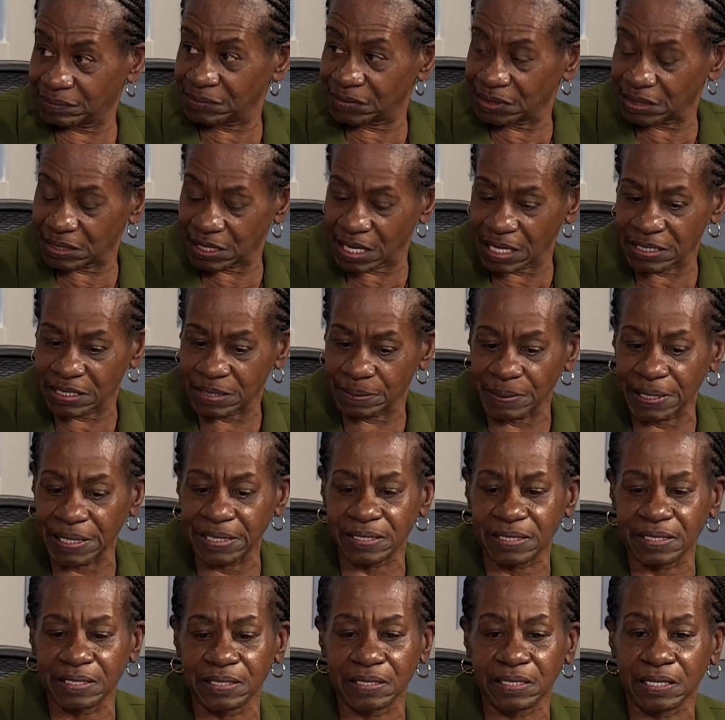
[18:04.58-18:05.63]

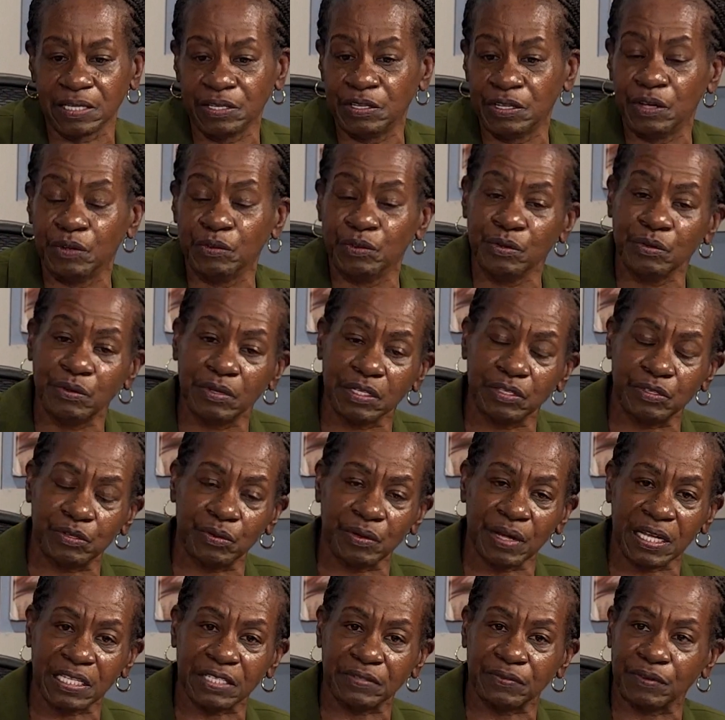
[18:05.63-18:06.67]
expenses. You know, you could
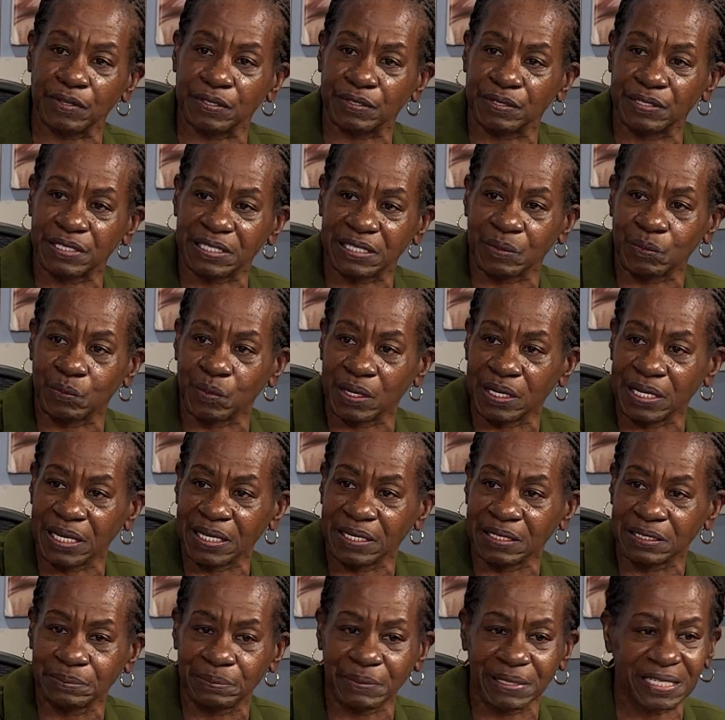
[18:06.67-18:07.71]
transfer it to someone
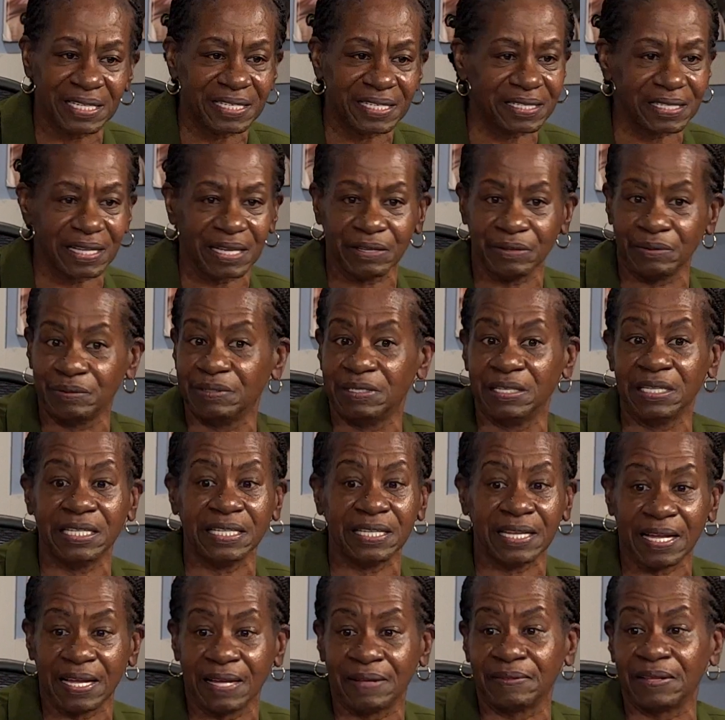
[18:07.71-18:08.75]
else, but just say you didn't
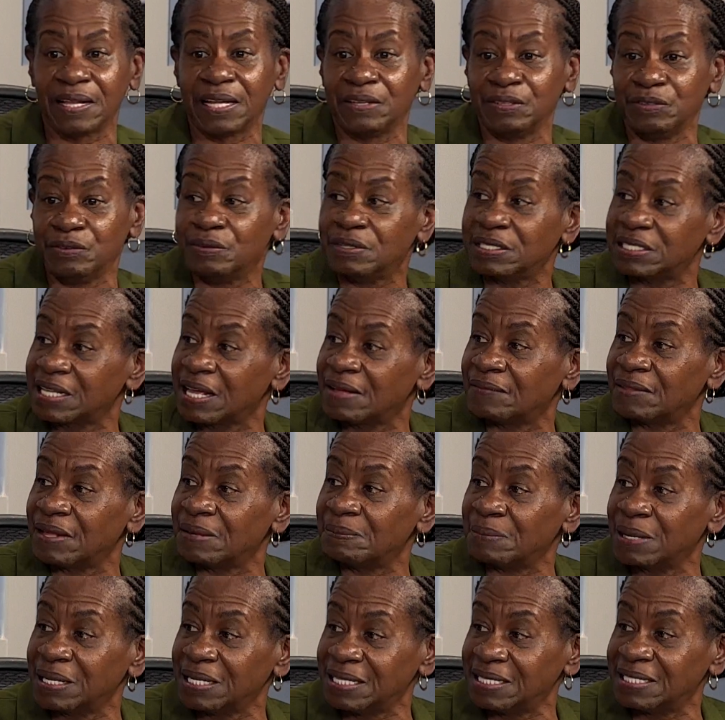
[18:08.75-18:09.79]
have that, you just have that
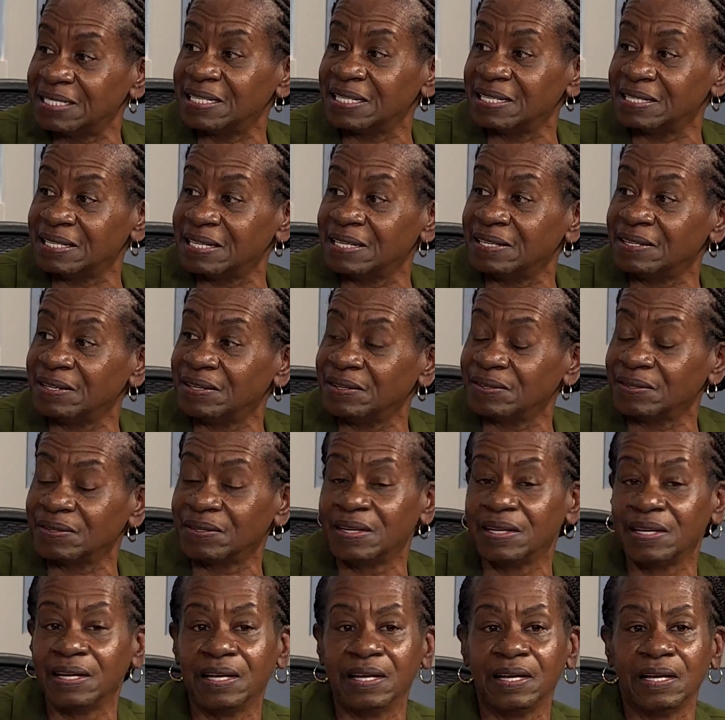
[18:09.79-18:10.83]
money sitting in
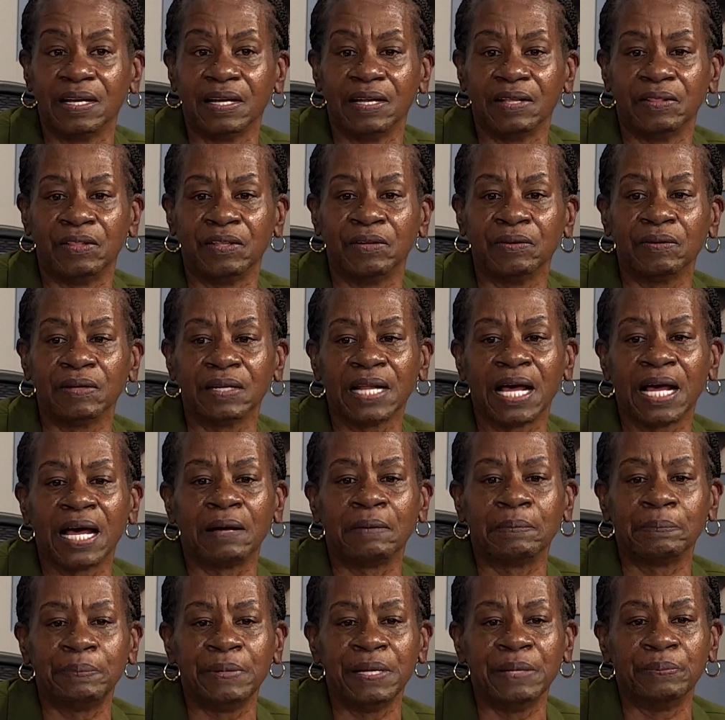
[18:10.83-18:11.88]
there. They're
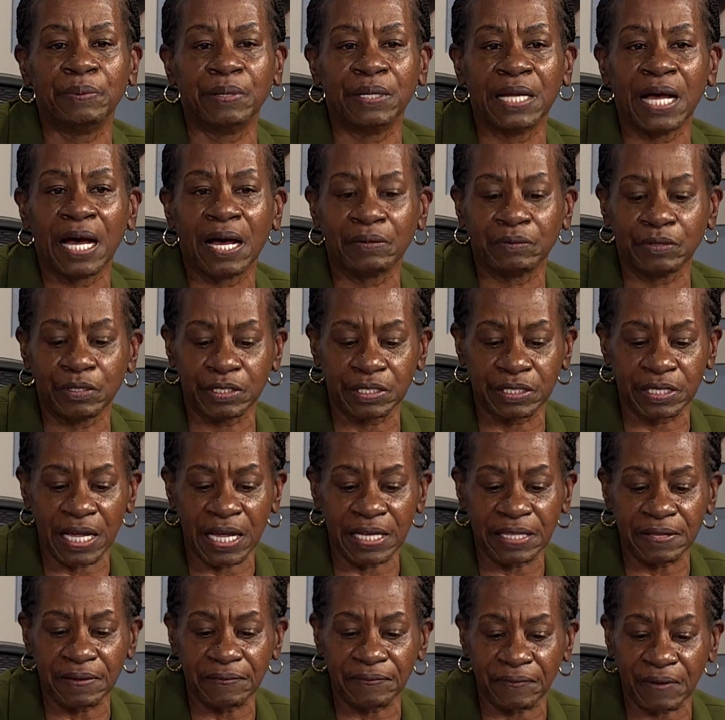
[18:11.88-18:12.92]
allowing people now to
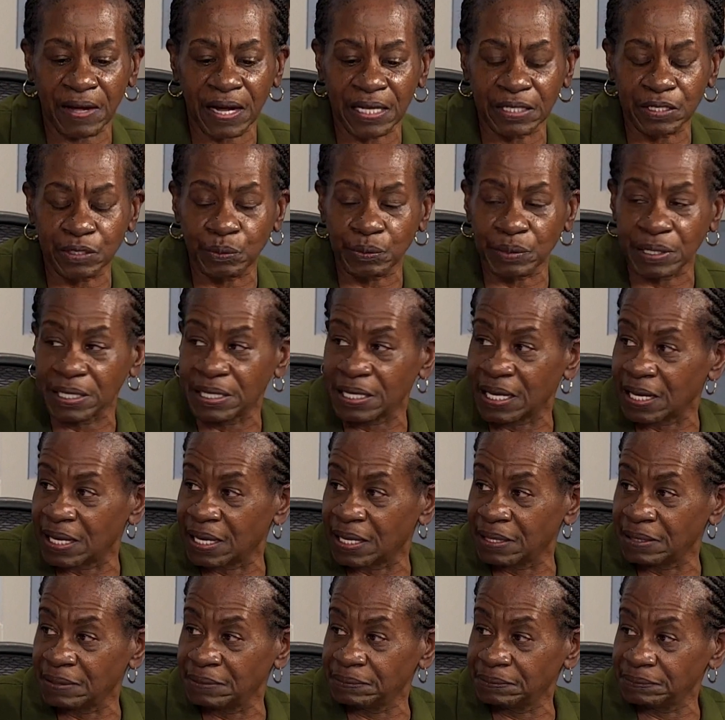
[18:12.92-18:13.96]
take the
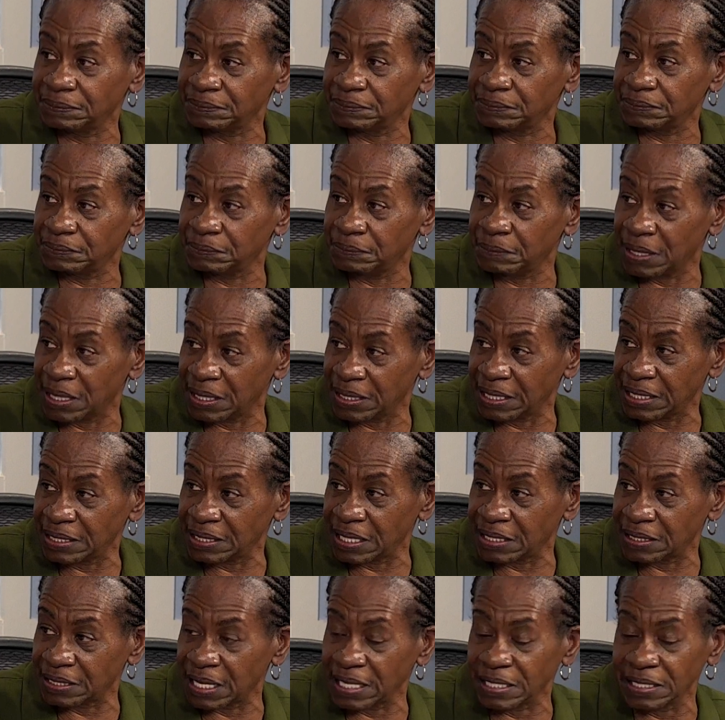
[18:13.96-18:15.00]
529 money
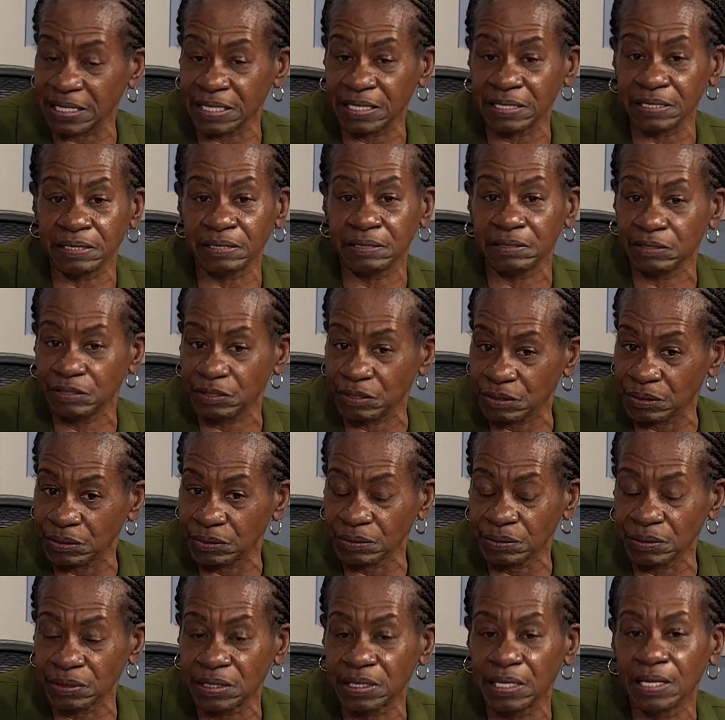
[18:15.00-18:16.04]
that they didn't
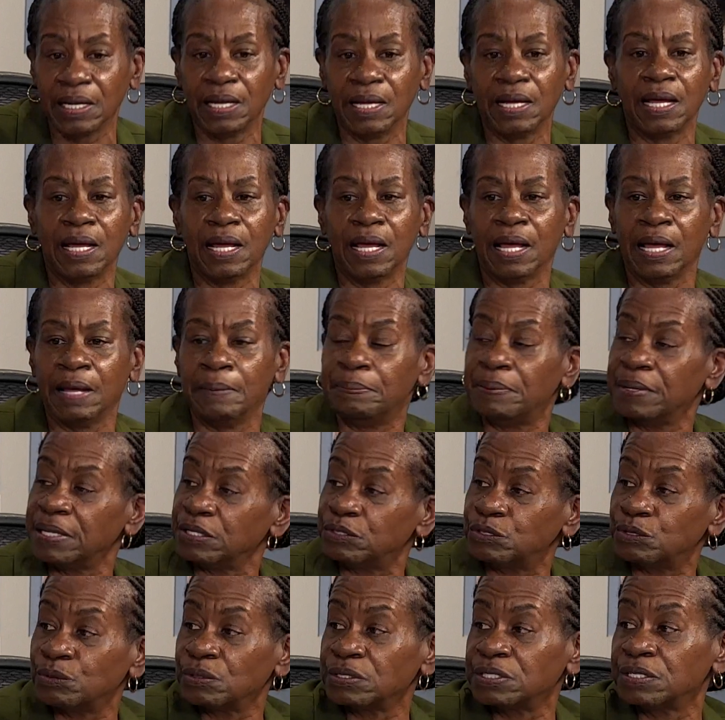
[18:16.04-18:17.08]
use and put it
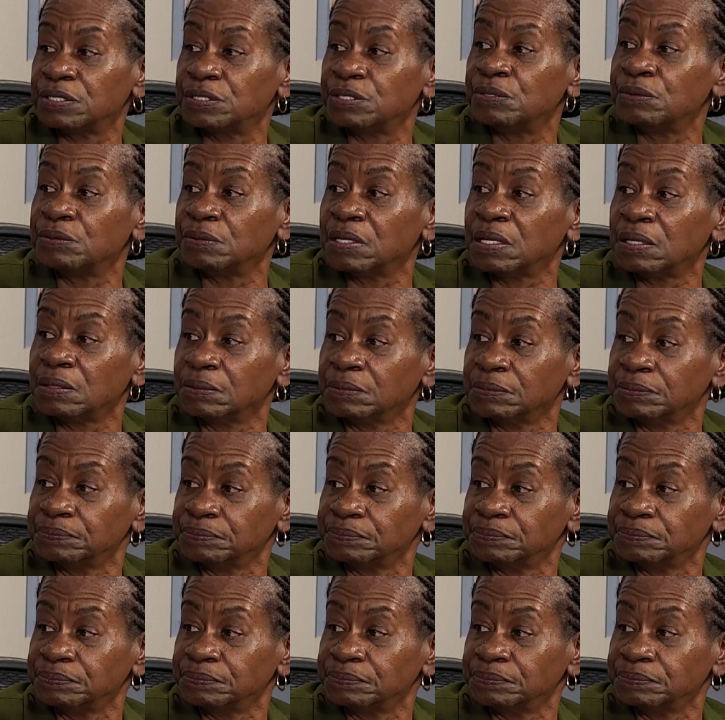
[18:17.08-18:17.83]
towards the student loan.